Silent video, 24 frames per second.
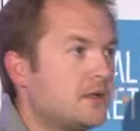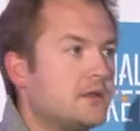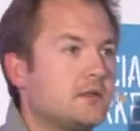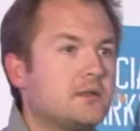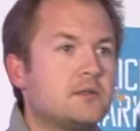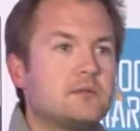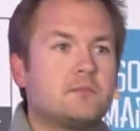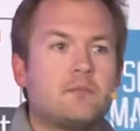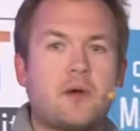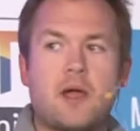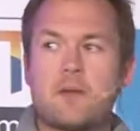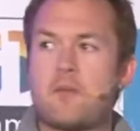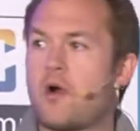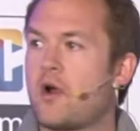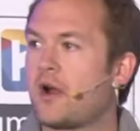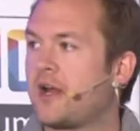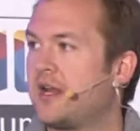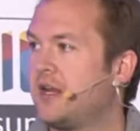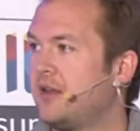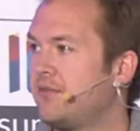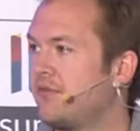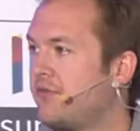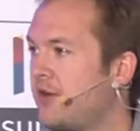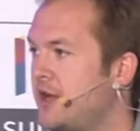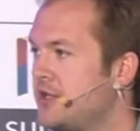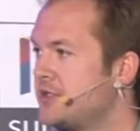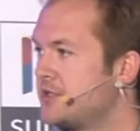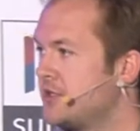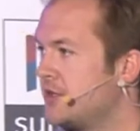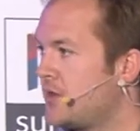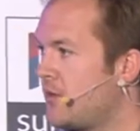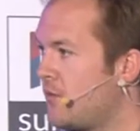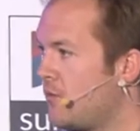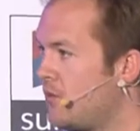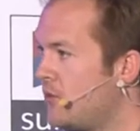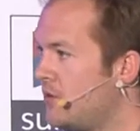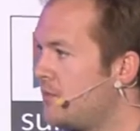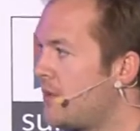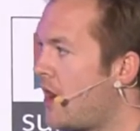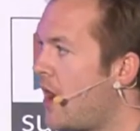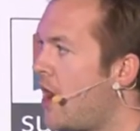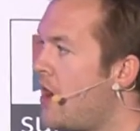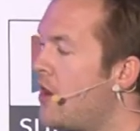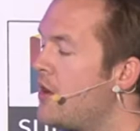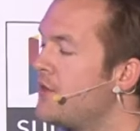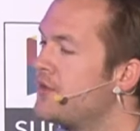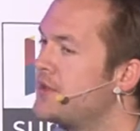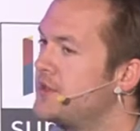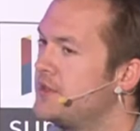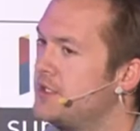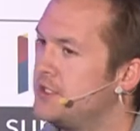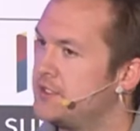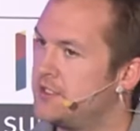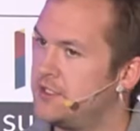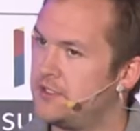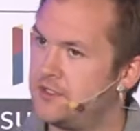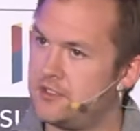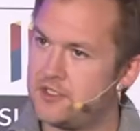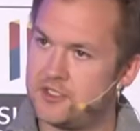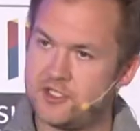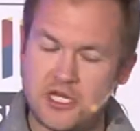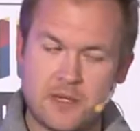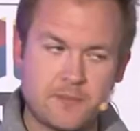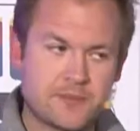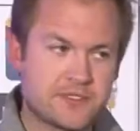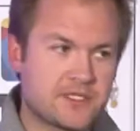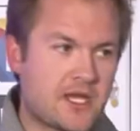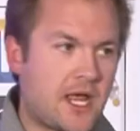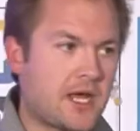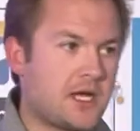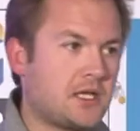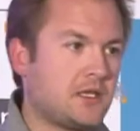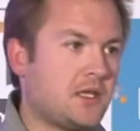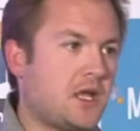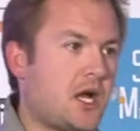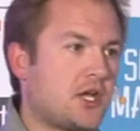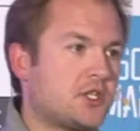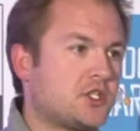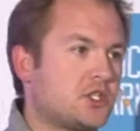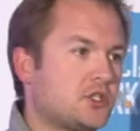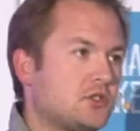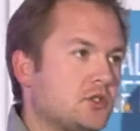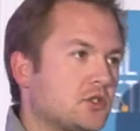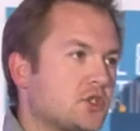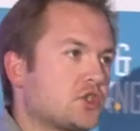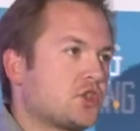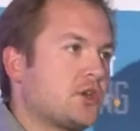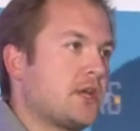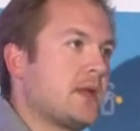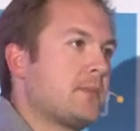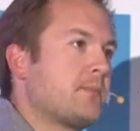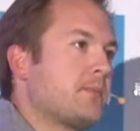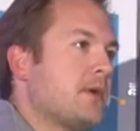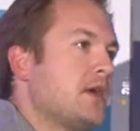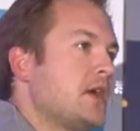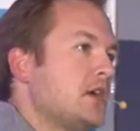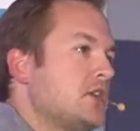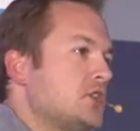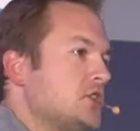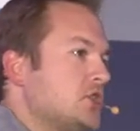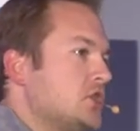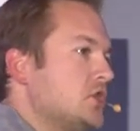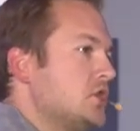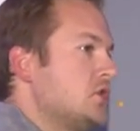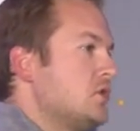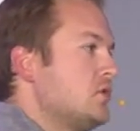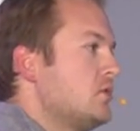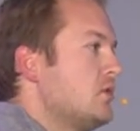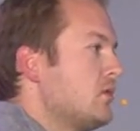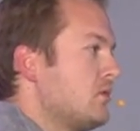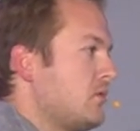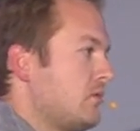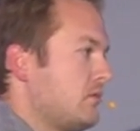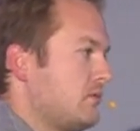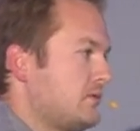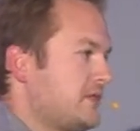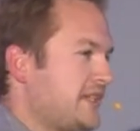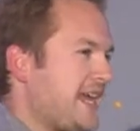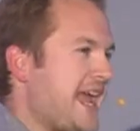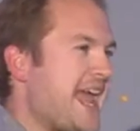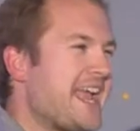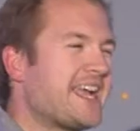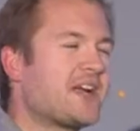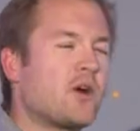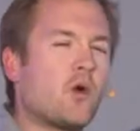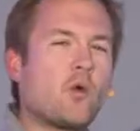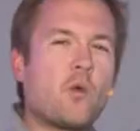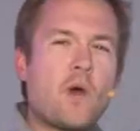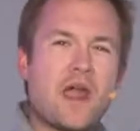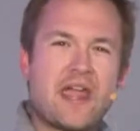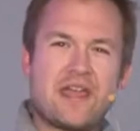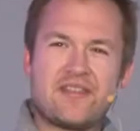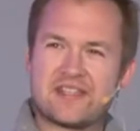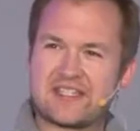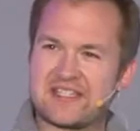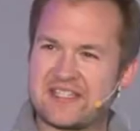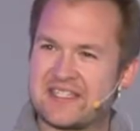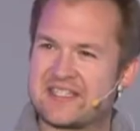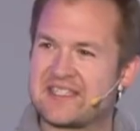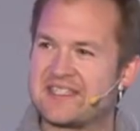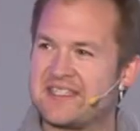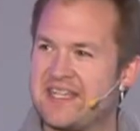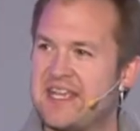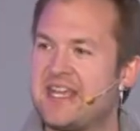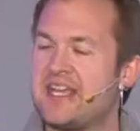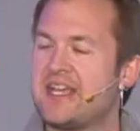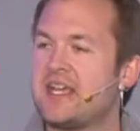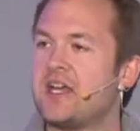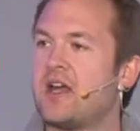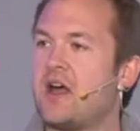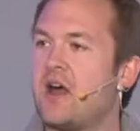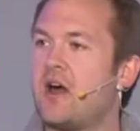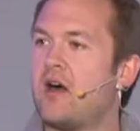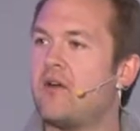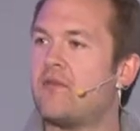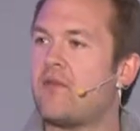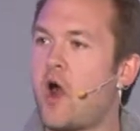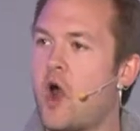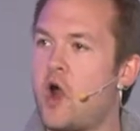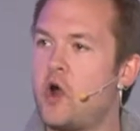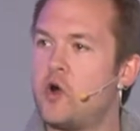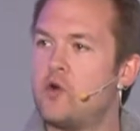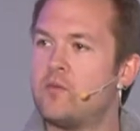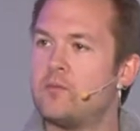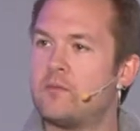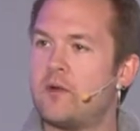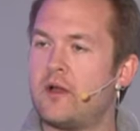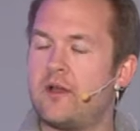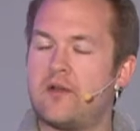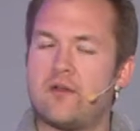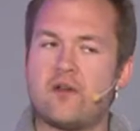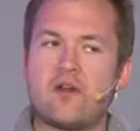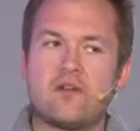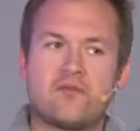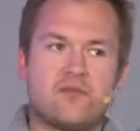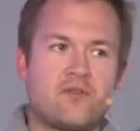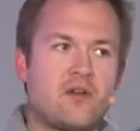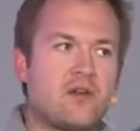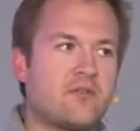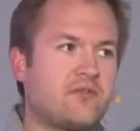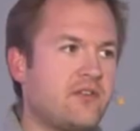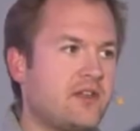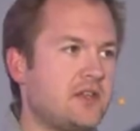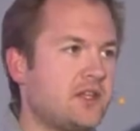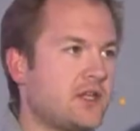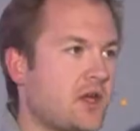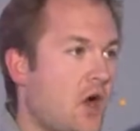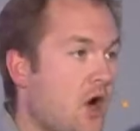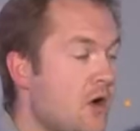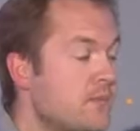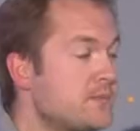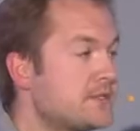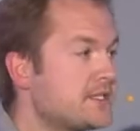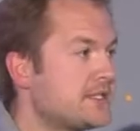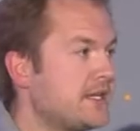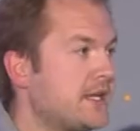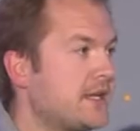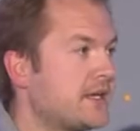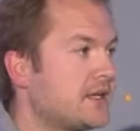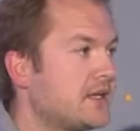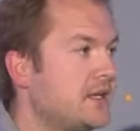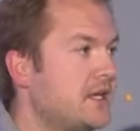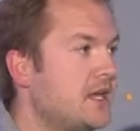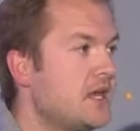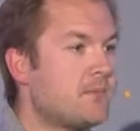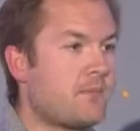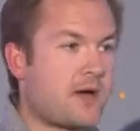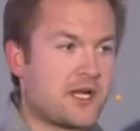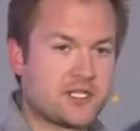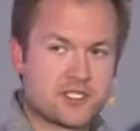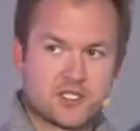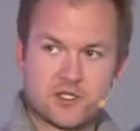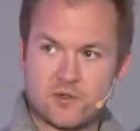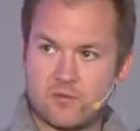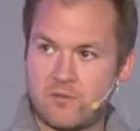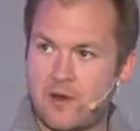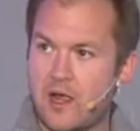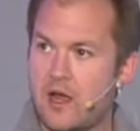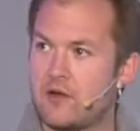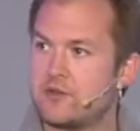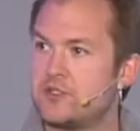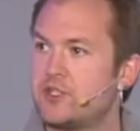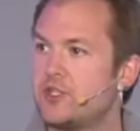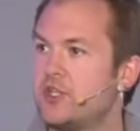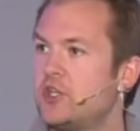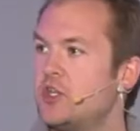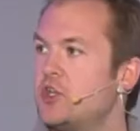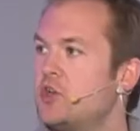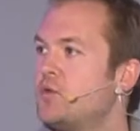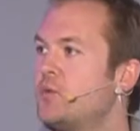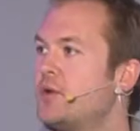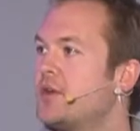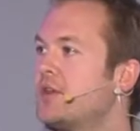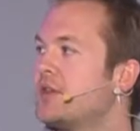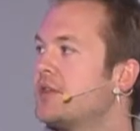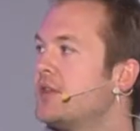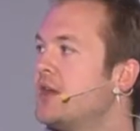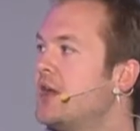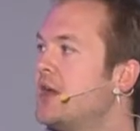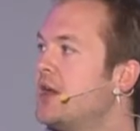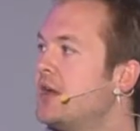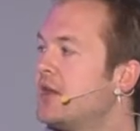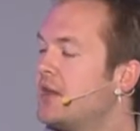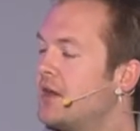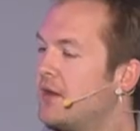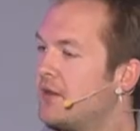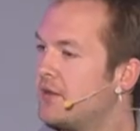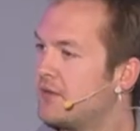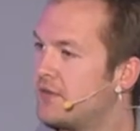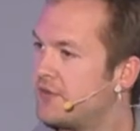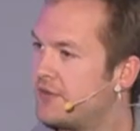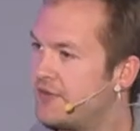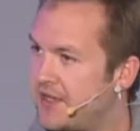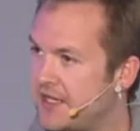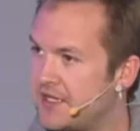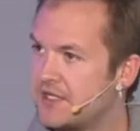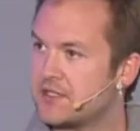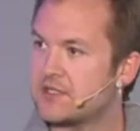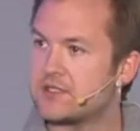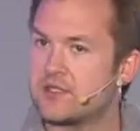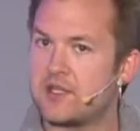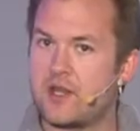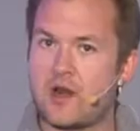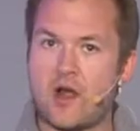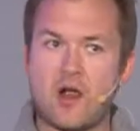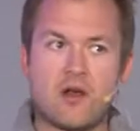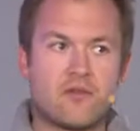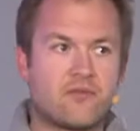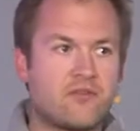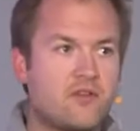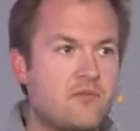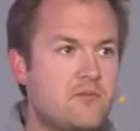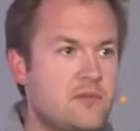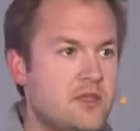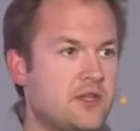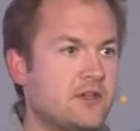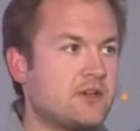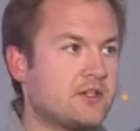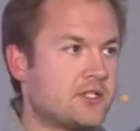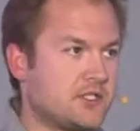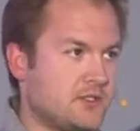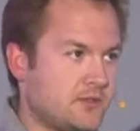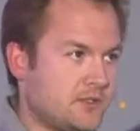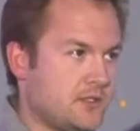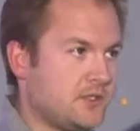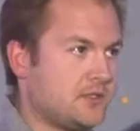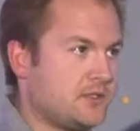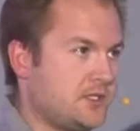my marketing friends in the room know that this is a cheap psychological trip to take away the sting of, home, uh, of, of feeling homesick by surrounding you with things that are familiar to, to